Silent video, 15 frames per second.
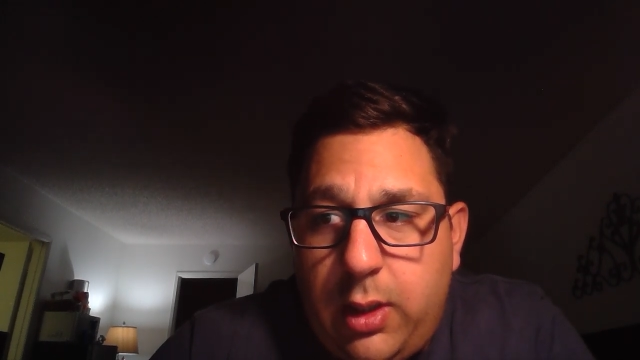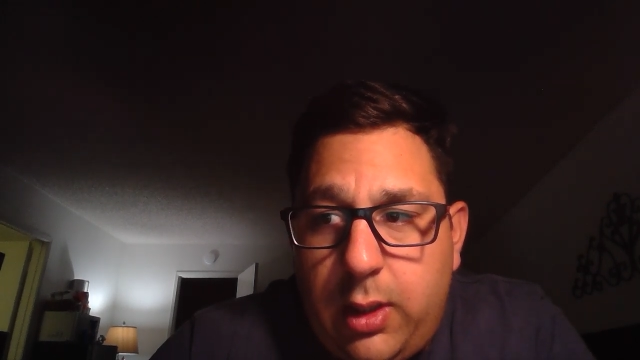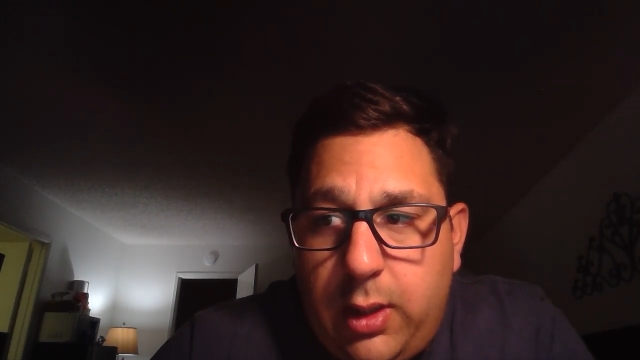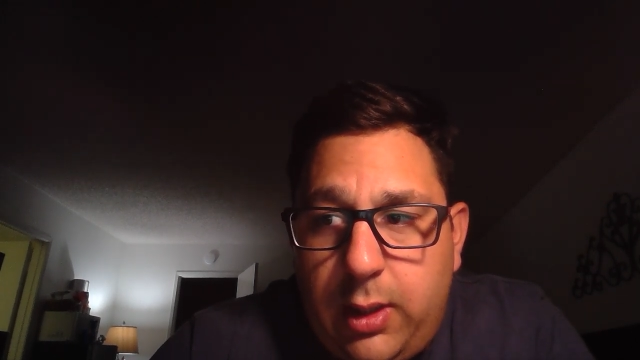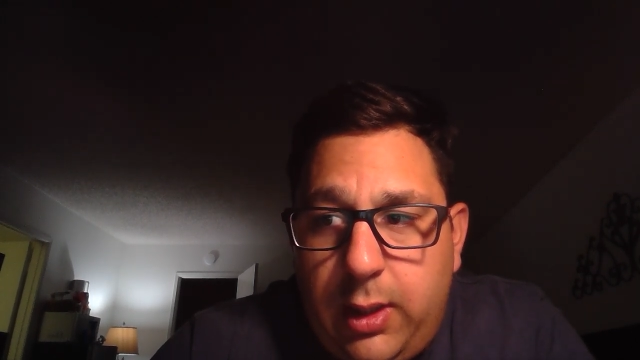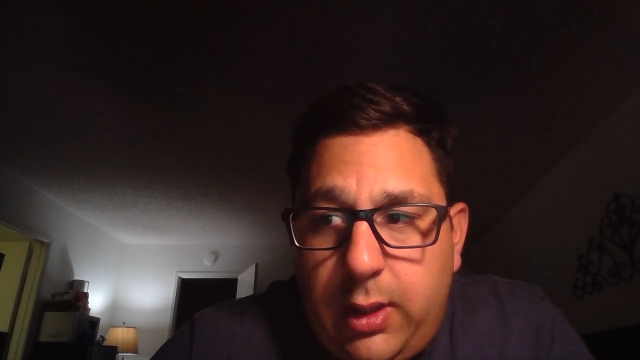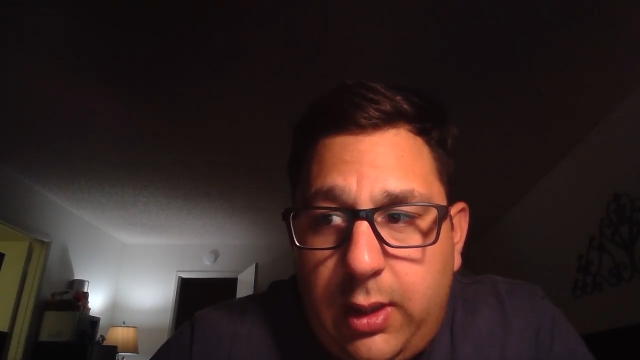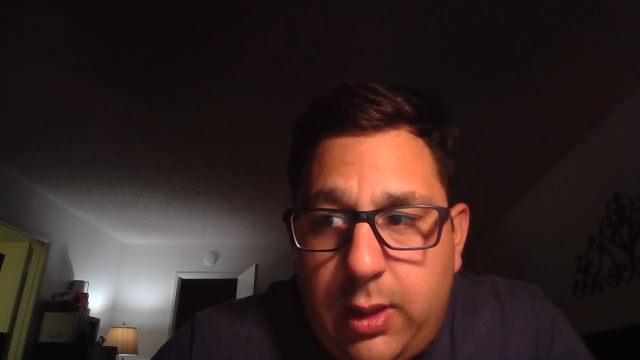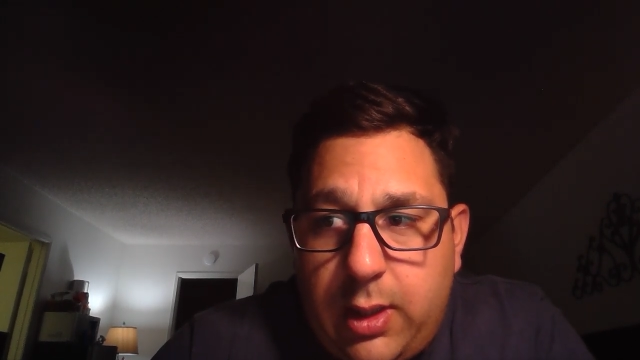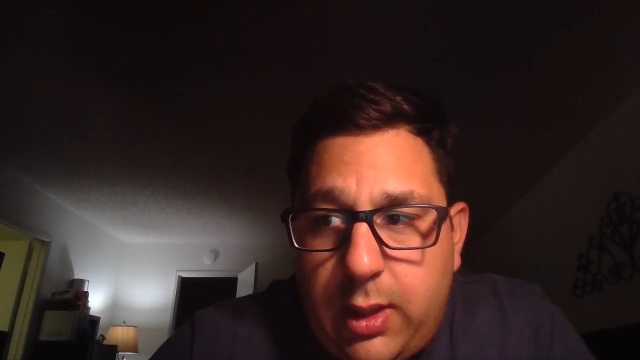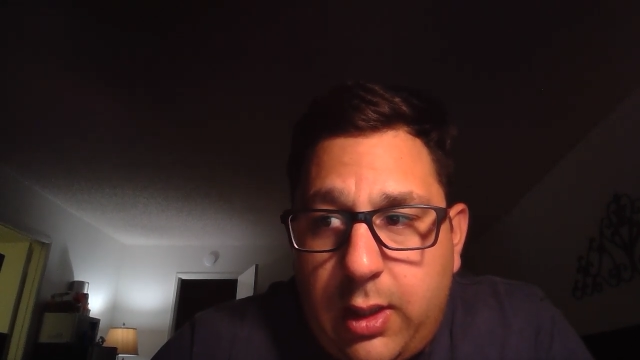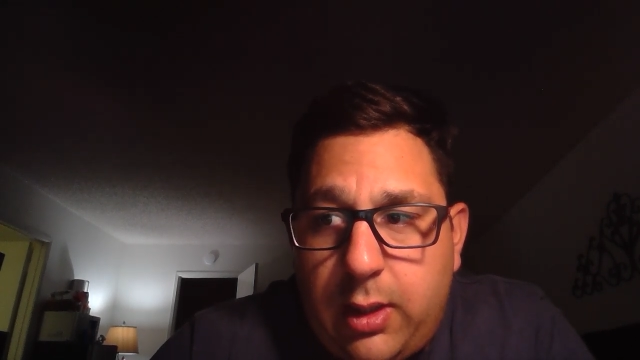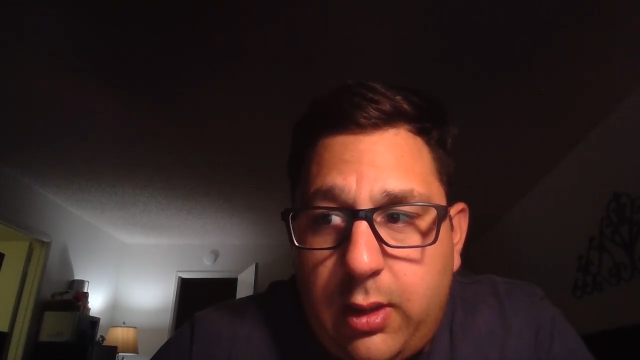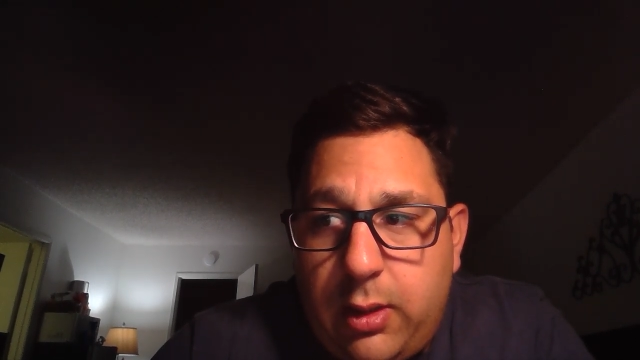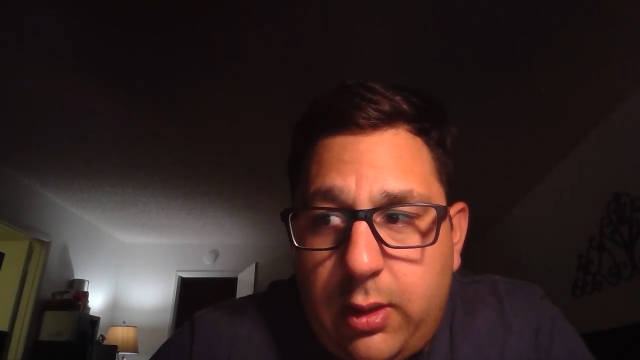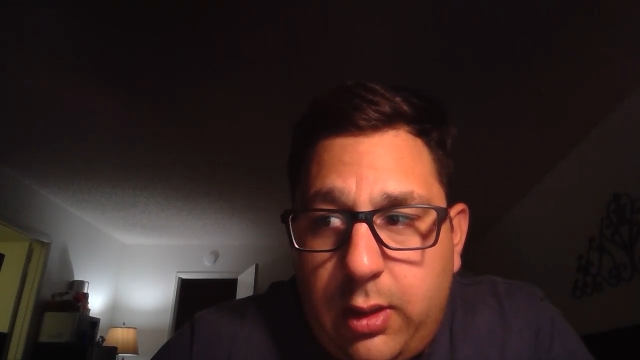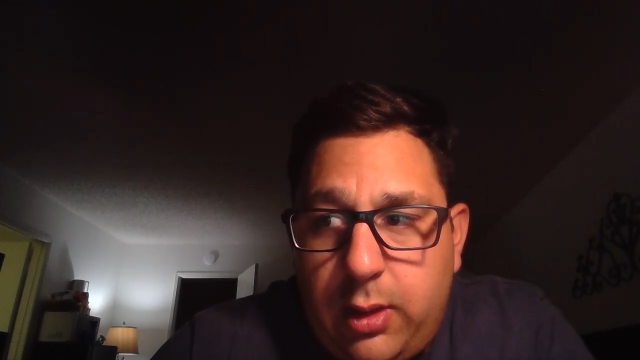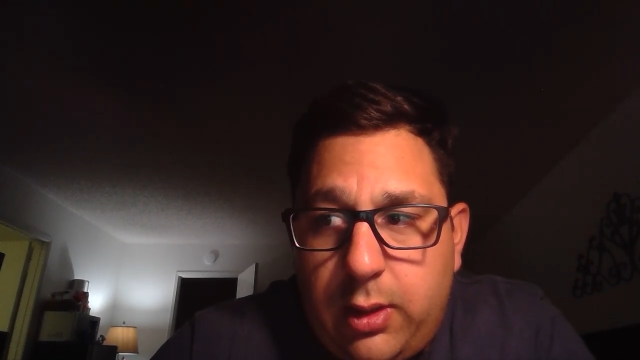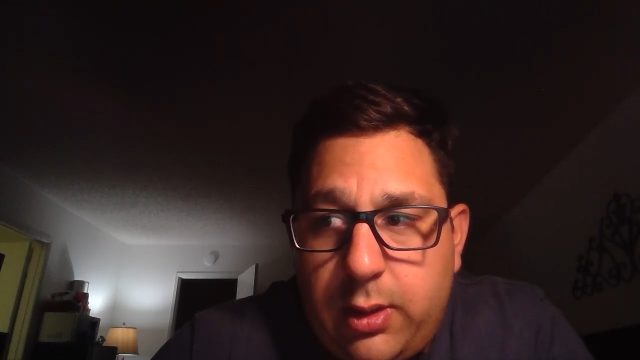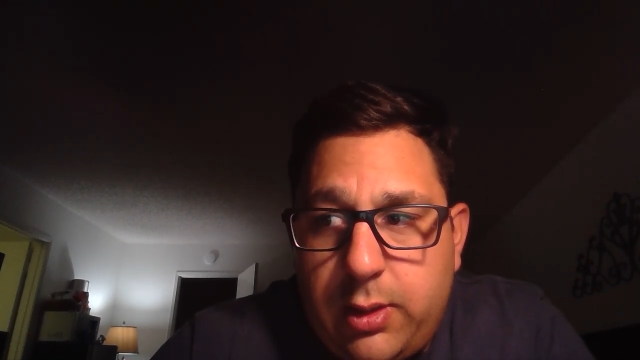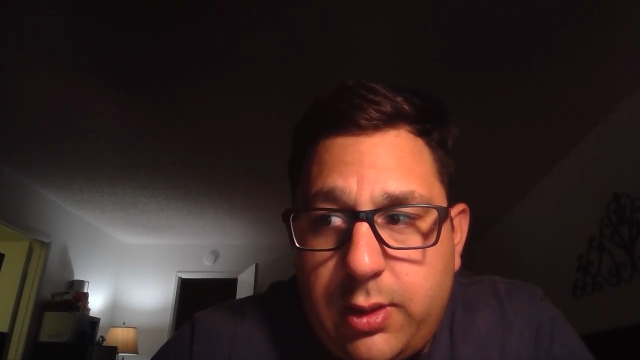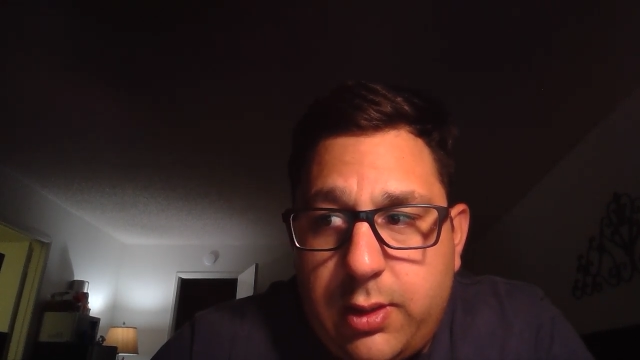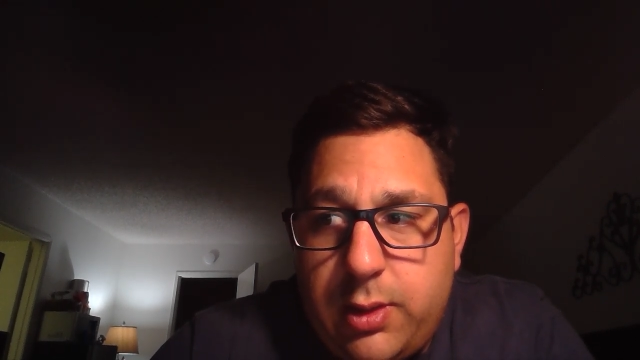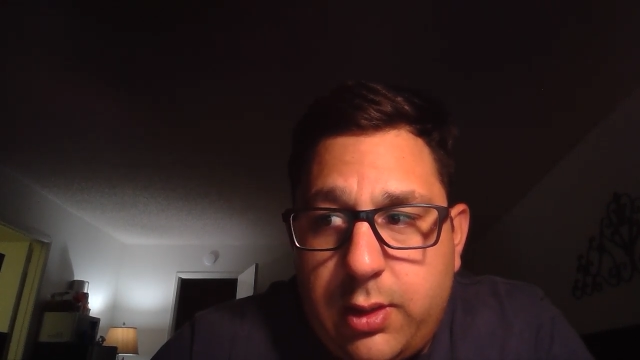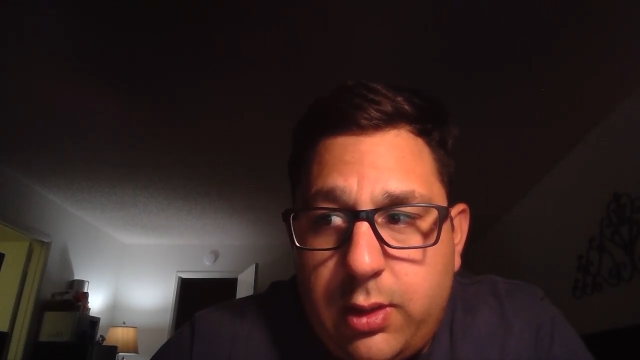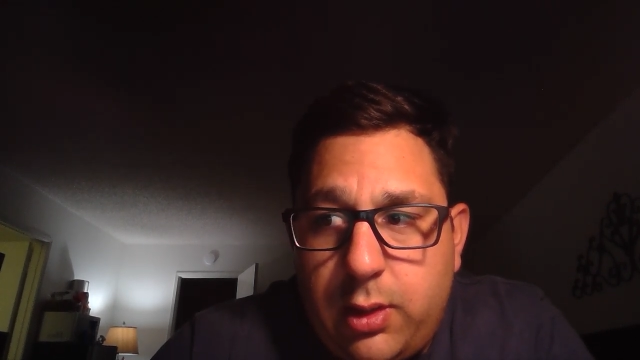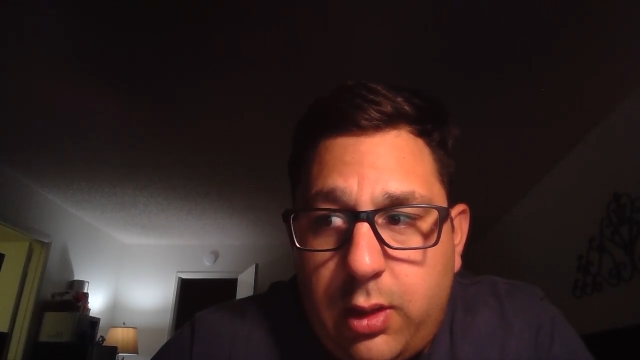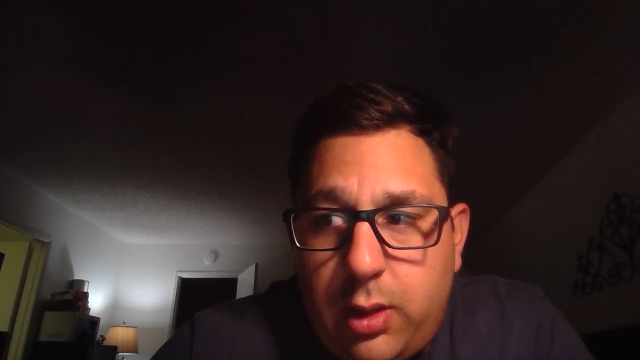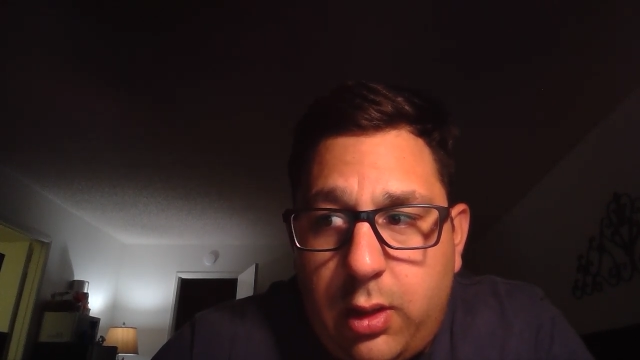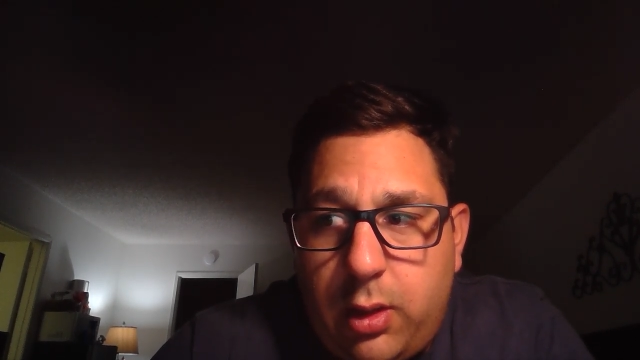and niña is,
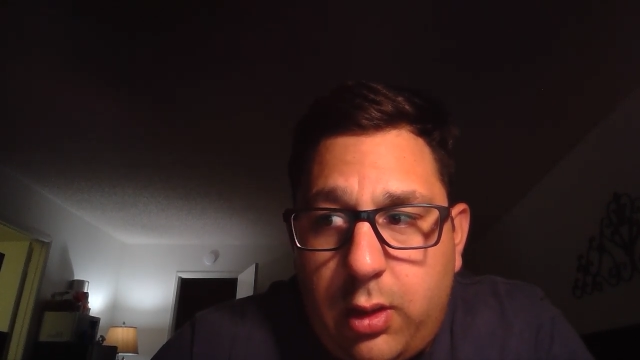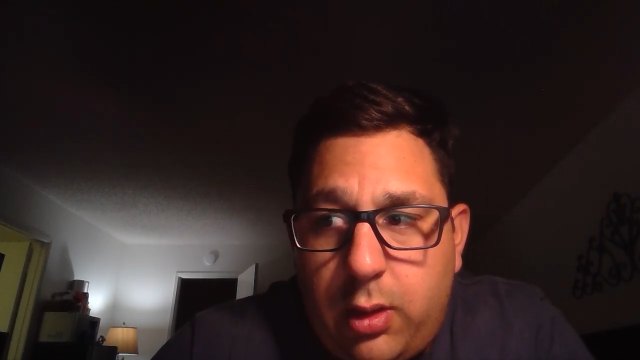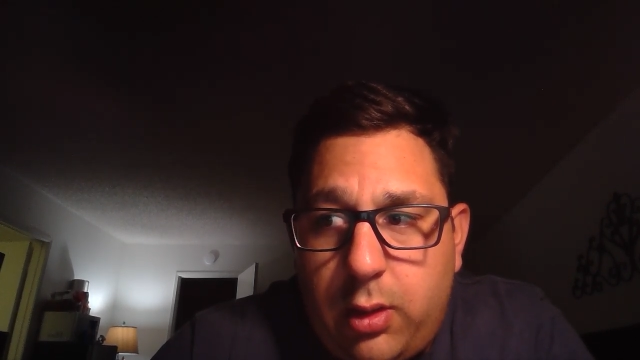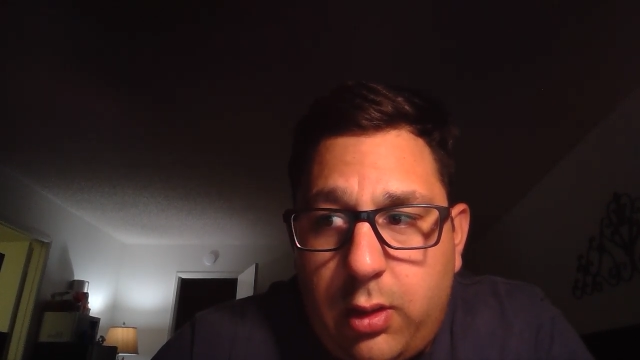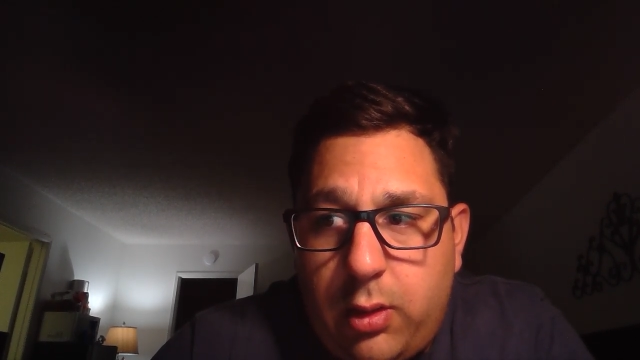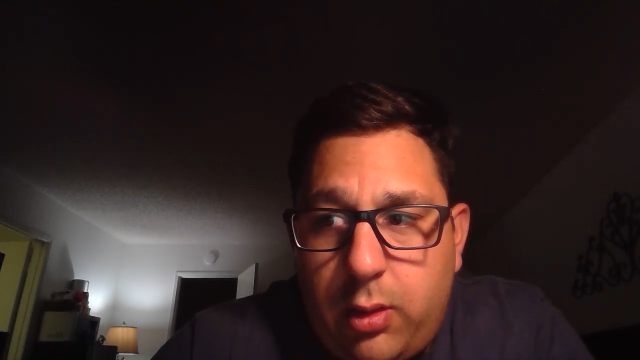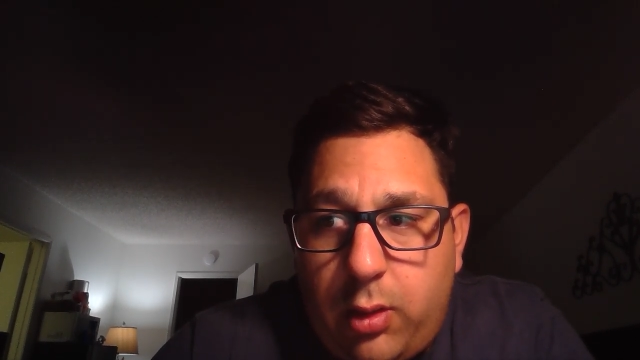uh,